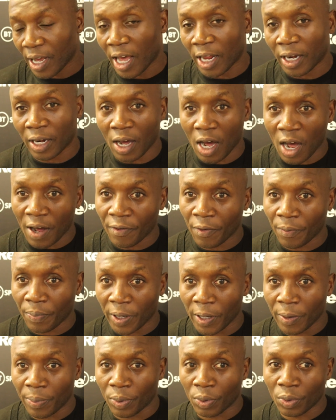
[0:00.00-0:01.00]
And the other
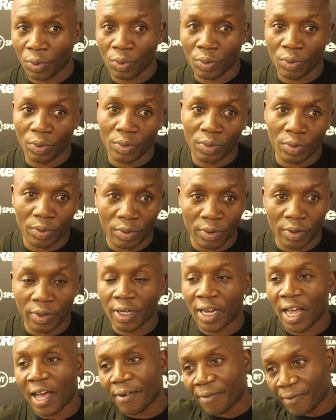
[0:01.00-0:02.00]
people,
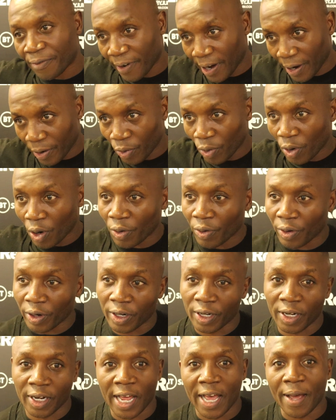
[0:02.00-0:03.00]
like Frank
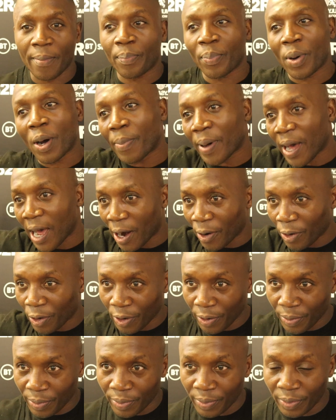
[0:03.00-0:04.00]
Warren, like Bob
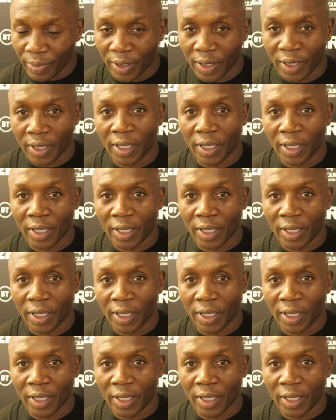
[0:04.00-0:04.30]
Arum,